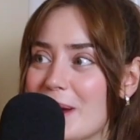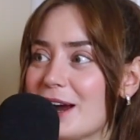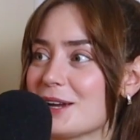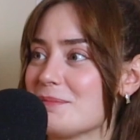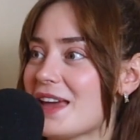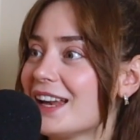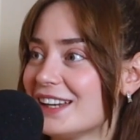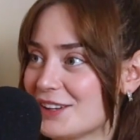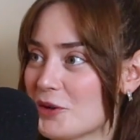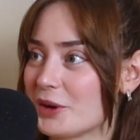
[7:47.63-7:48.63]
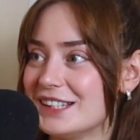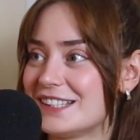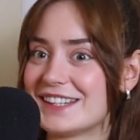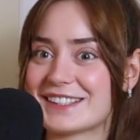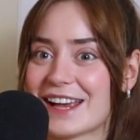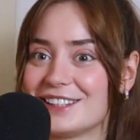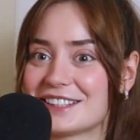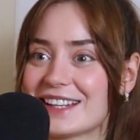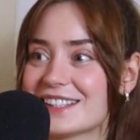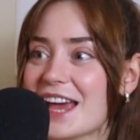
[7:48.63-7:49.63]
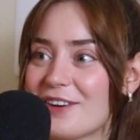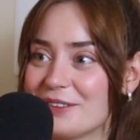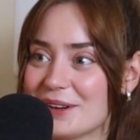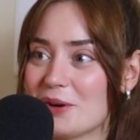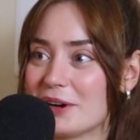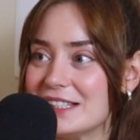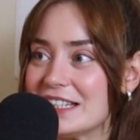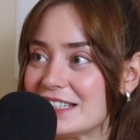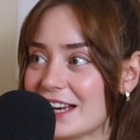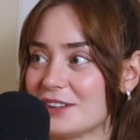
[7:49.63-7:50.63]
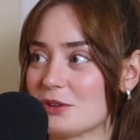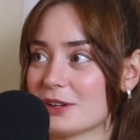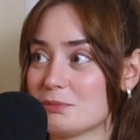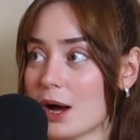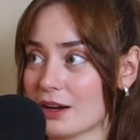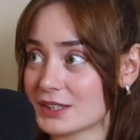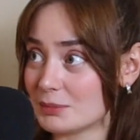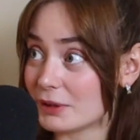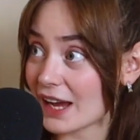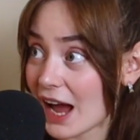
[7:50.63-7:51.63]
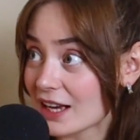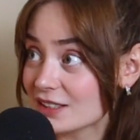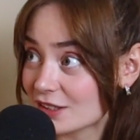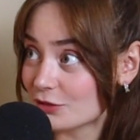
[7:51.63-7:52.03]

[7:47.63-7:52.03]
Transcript: sparing me any gory details. That's every gory detail you could possibly ask